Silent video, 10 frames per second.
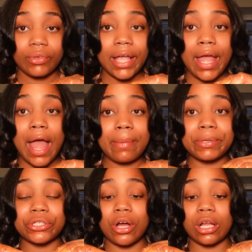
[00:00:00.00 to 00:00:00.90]
it
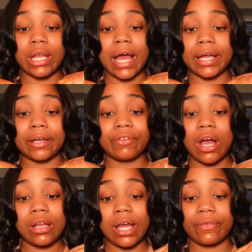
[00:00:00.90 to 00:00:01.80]
happens, y'all. Like if
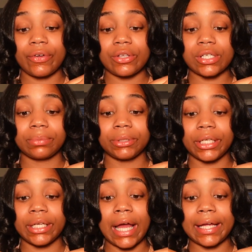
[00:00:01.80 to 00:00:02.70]
y'all like feel
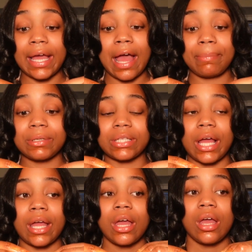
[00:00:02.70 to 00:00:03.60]
something, like it happens.
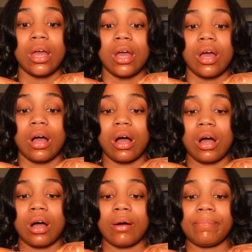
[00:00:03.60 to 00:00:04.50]
Like
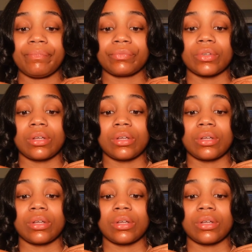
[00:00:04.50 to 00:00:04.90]
um,